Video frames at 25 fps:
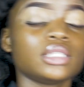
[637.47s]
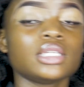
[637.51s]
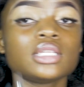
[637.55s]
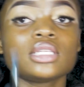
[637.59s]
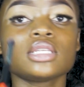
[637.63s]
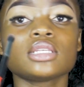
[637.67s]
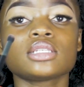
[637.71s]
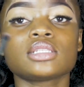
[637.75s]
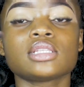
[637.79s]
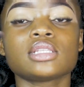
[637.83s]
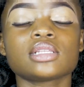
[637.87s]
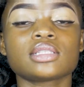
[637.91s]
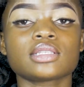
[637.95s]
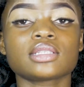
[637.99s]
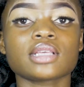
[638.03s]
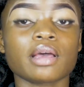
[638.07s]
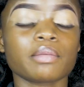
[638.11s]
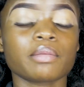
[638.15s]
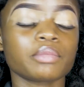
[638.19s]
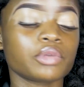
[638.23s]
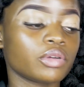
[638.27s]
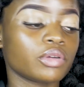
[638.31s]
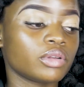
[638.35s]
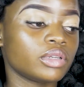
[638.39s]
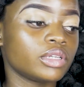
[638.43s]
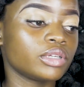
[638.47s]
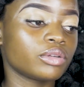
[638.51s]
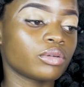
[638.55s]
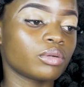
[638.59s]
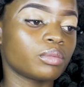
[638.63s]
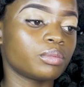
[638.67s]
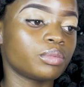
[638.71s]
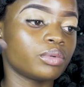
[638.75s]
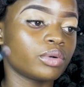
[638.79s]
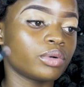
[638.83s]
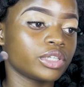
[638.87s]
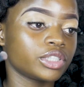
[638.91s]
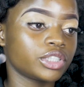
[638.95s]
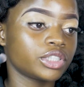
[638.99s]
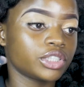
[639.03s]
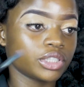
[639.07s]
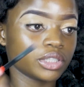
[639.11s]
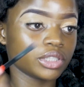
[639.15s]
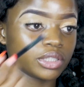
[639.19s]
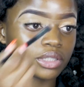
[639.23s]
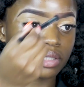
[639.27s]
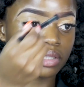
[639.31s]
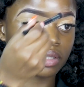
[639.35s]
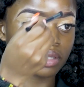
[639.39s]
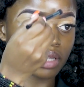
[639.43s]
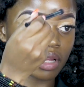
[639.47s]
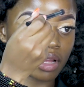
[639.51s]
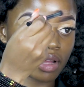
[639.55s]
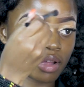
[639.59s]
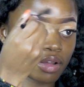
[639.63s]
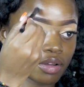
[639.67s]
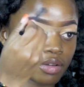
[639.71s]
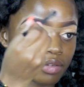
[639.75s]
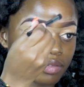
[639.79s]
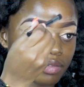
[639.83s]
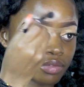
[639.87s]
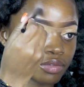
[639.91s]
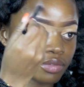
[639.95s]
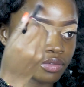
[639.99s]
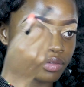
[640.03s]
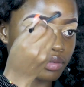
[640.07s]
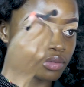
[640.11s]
This is the time your little brushes have